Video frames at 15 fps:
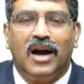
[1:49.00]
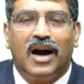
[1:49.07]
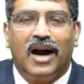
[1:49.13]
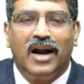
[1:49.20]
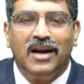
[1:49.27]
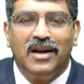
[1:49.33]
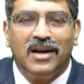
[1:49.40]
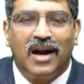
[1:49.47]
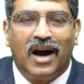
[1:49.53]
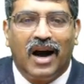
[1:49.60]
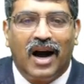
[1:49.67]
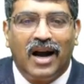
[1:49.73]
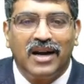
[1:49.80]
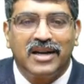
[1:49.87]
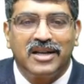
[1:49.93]
and
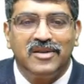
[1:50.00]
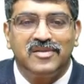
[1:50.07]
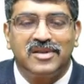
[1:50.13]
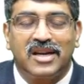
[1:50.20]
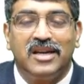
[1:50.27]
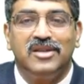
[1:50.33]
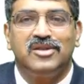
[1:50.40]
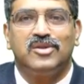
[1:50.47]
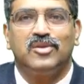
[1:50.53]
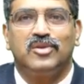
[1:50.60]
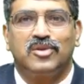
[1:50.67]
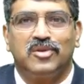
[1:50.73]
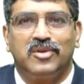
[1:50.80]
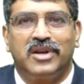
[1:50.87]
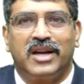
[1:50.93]
heart gives rise to
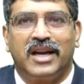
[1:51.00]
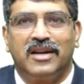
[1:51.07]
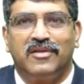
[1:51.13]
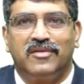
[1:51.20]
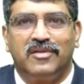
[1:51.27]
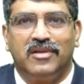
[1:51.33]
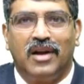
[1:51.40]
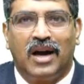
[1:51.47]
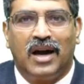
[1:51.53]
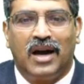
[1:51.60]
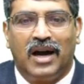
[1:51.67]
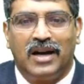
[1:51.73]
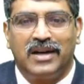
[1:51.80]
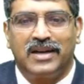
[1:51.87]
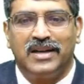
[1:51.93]
2 great
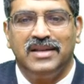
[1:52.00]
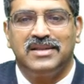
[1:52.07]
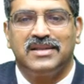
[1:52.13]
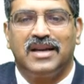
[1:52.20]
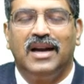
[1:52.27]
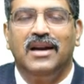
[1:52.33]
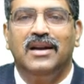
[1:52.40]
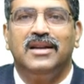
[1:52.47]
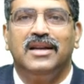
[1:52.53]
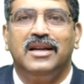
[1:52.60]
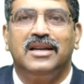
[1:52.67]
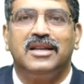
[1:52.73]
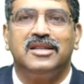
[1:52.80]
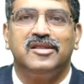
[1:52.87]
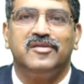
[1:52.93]
arteries and
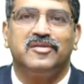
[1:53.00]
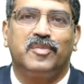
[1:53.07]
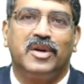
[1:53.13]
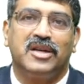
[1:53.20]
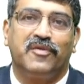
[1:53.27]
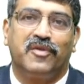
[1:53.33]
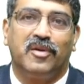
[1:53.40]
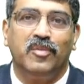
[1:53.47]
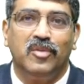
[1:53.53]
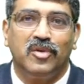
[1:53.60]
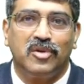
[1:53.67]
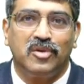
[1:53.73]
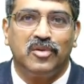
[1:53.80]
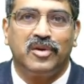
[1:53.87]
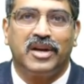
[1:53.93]
it receives blood from
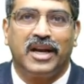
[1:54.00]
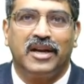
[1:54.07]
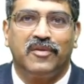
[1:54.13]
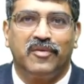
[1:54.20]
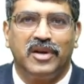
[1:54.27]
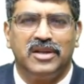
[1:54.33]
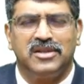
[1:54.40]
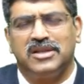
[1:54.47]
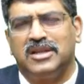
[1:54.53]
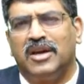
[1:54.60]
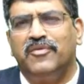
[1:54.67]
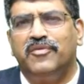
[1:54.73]
2 great veins.